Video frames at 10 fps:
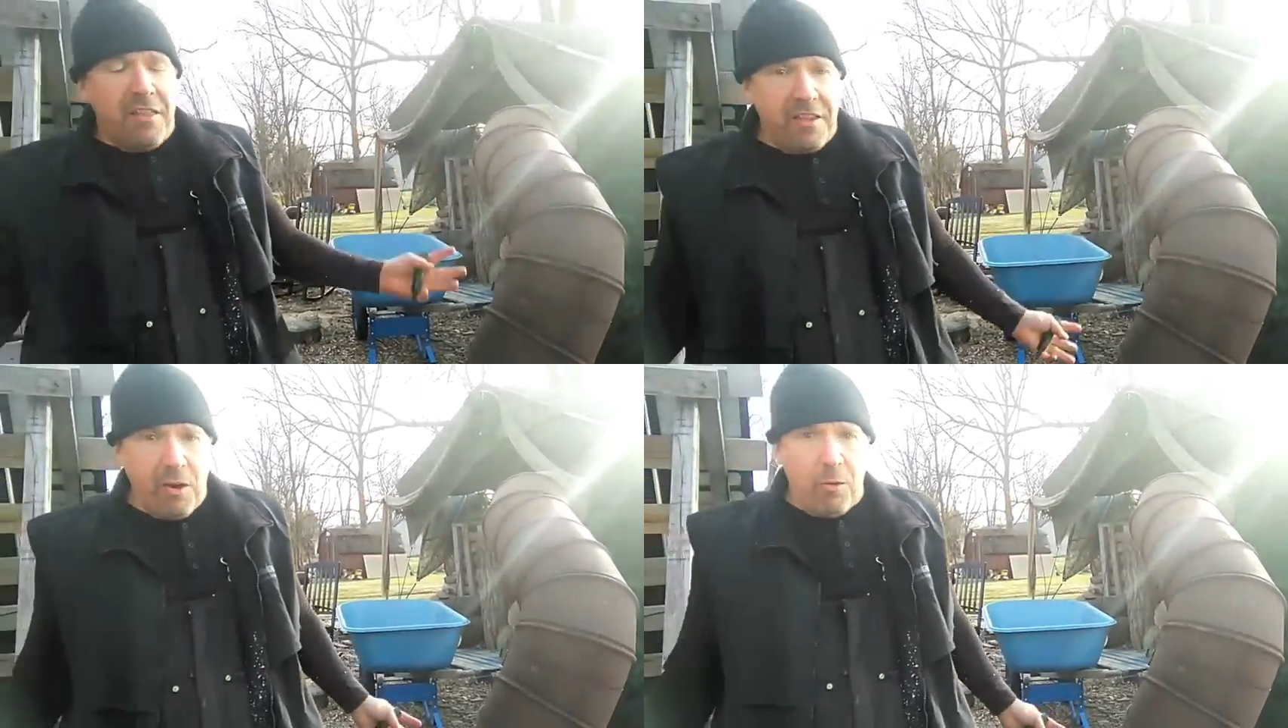
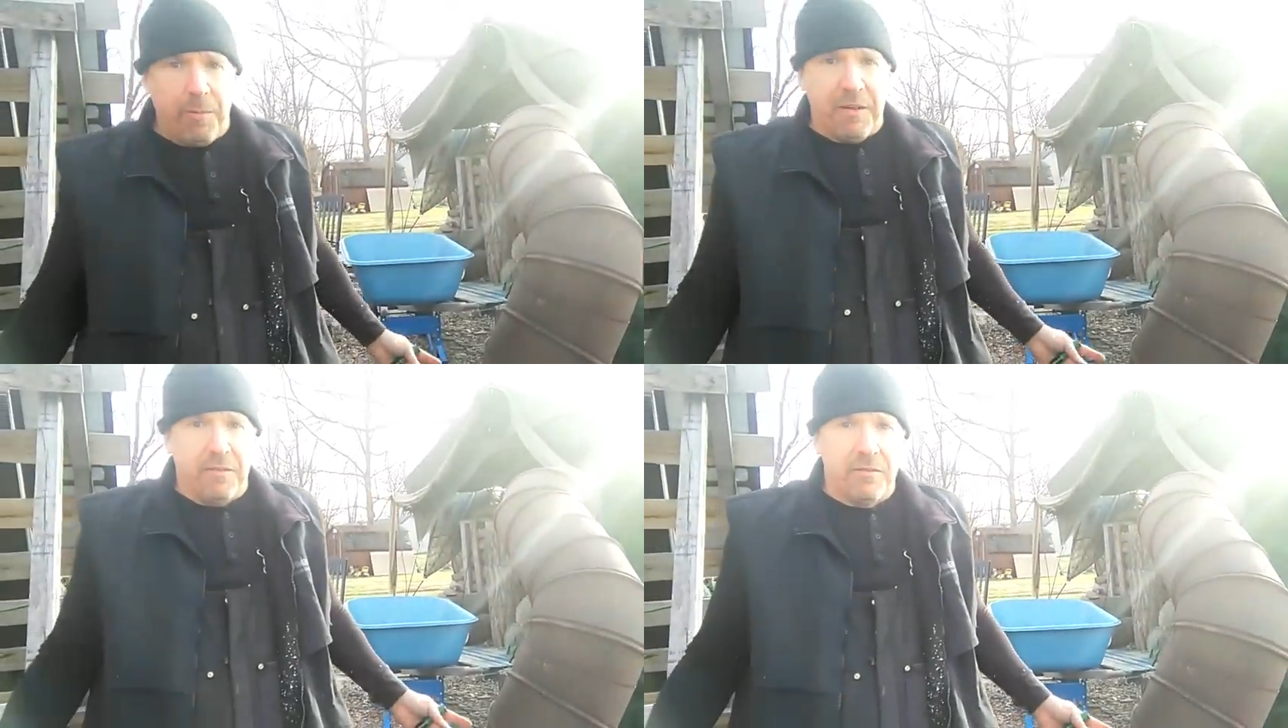the
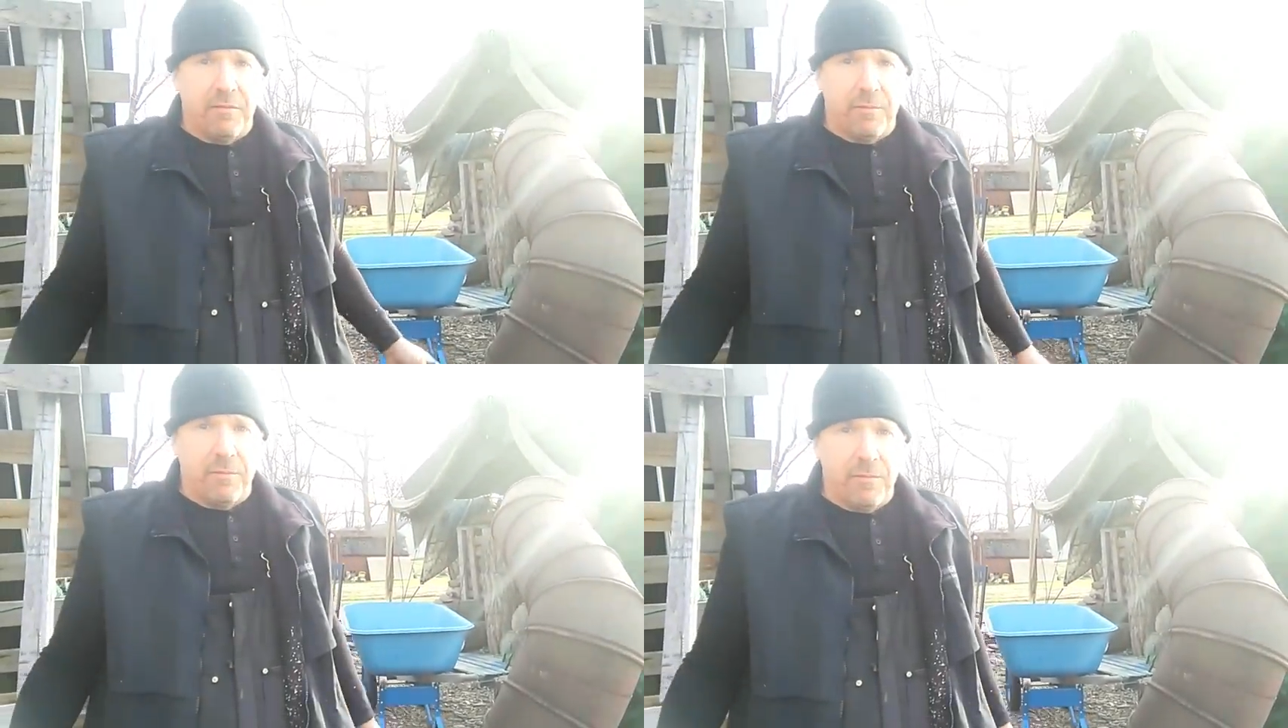open
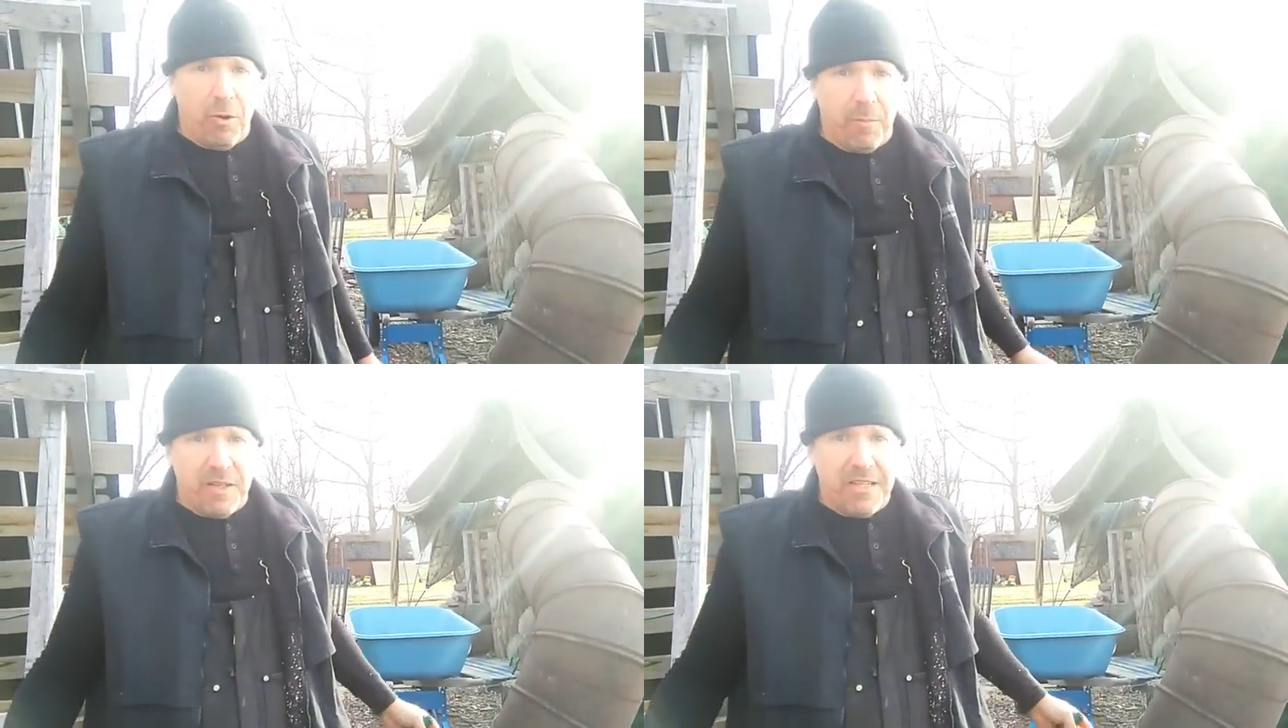
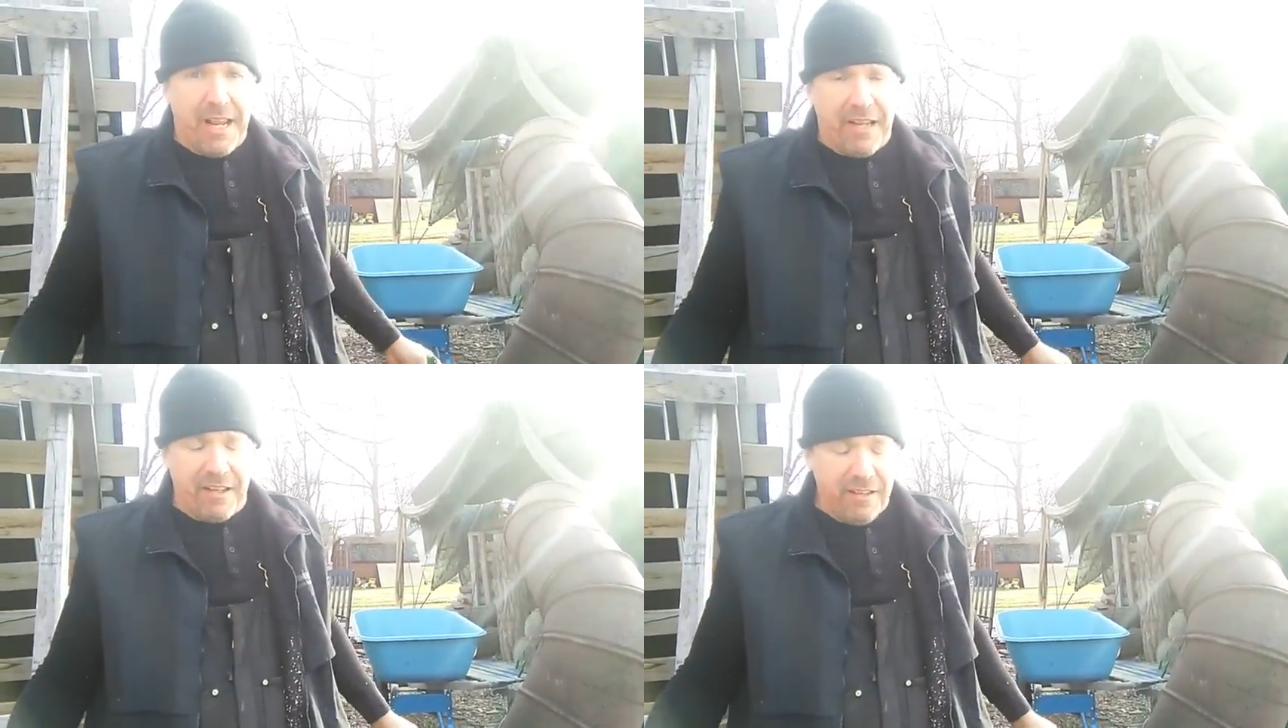
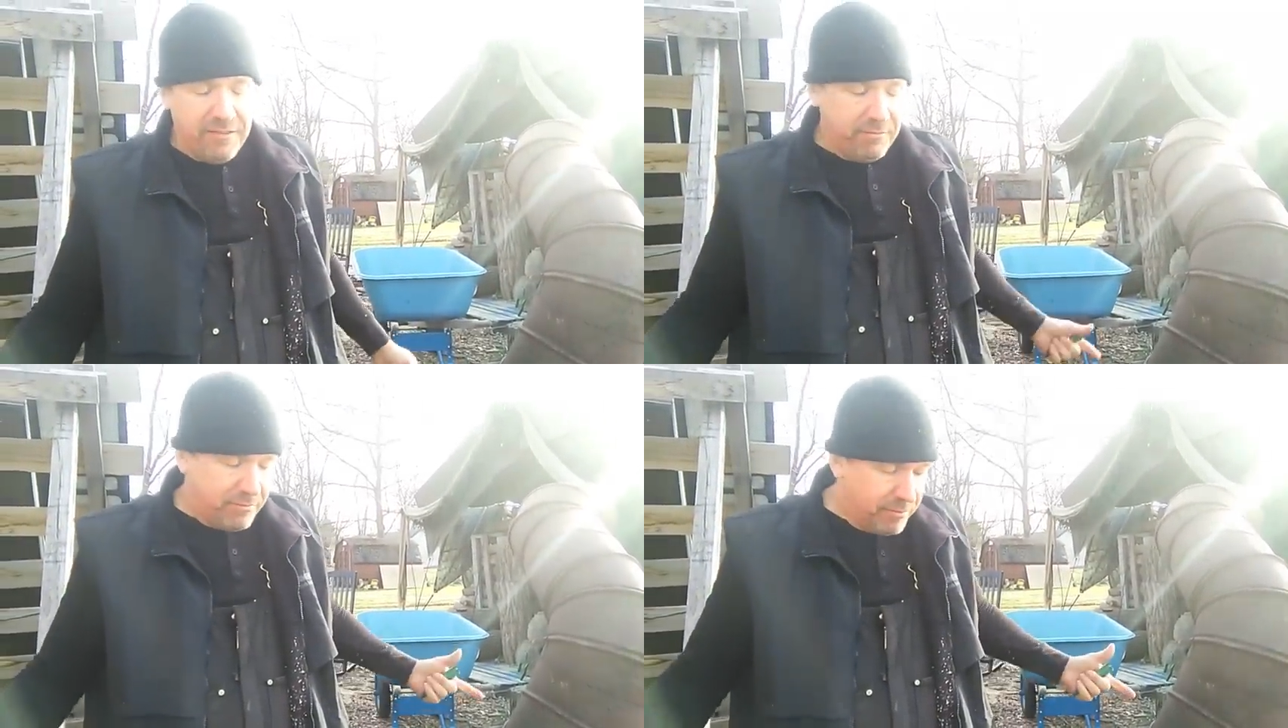tank.
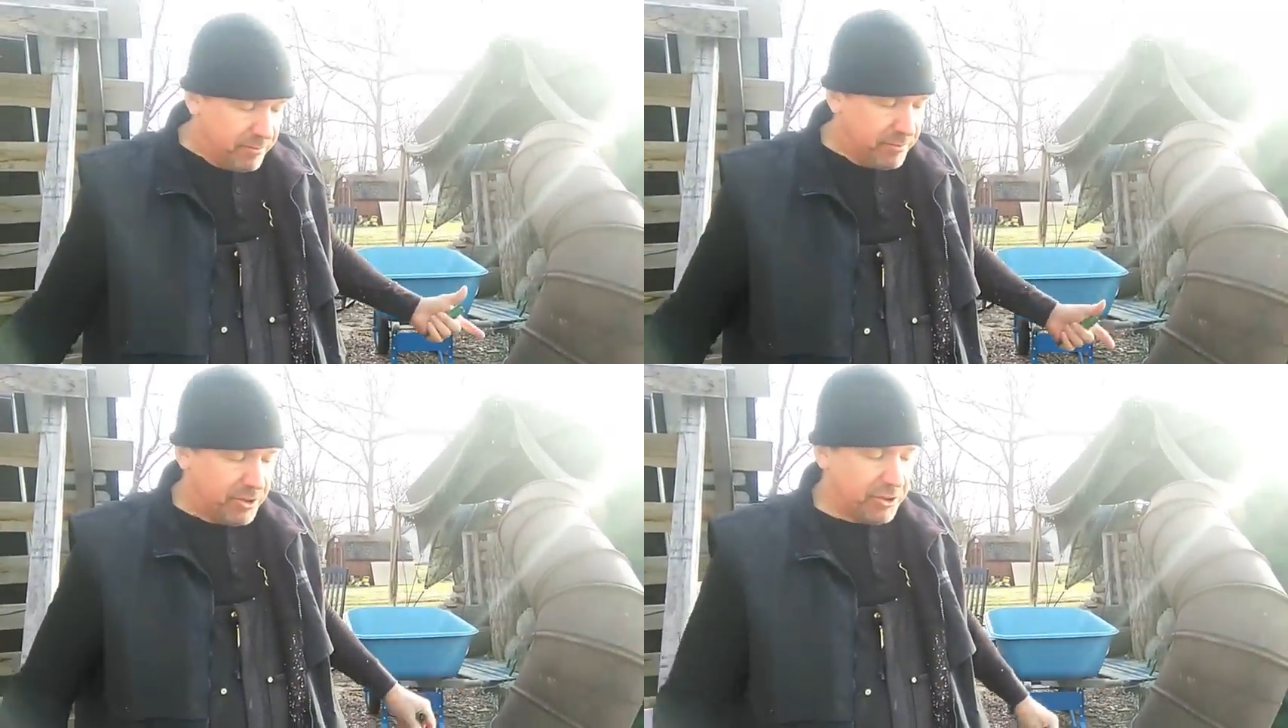
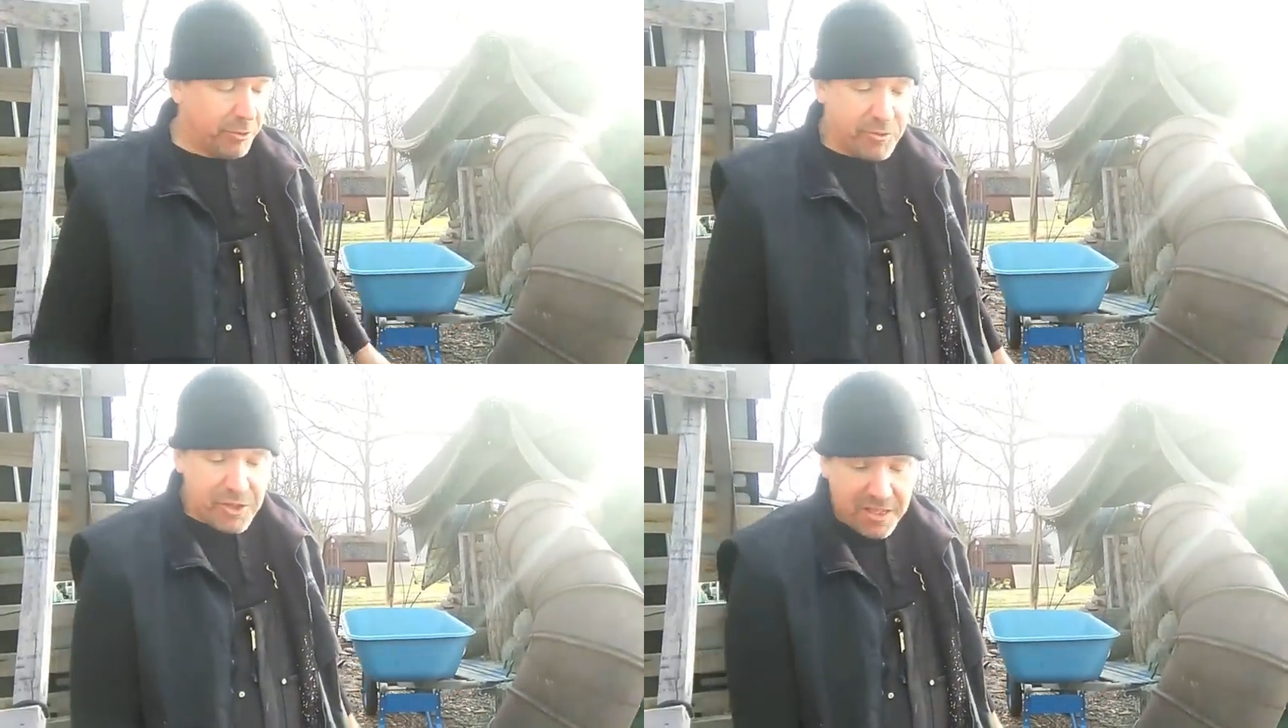
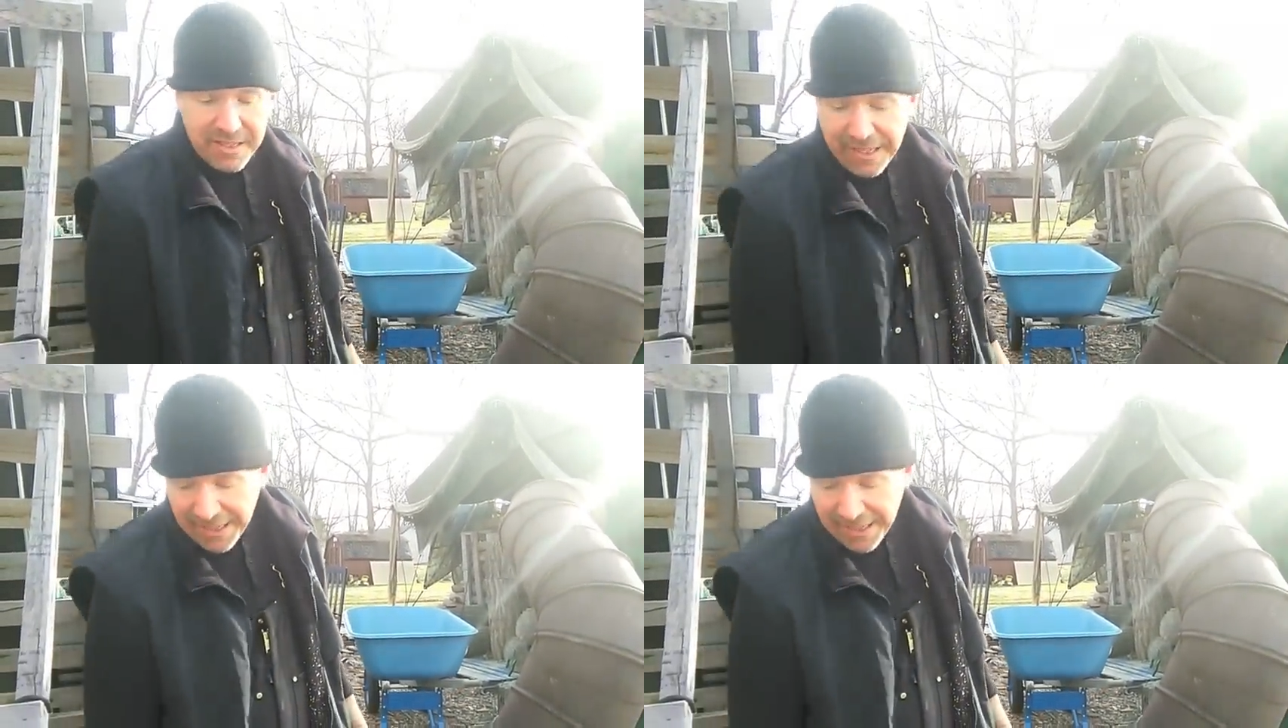So just in